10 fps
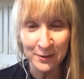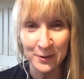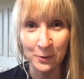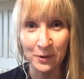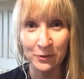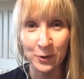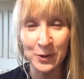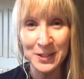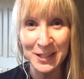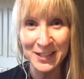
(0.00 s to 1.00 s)
So if you're
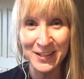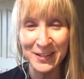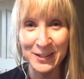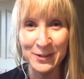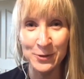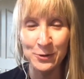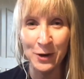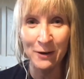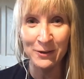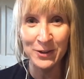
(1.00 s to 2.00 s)
listening to this as you're
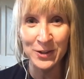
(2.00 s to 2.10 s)
driving,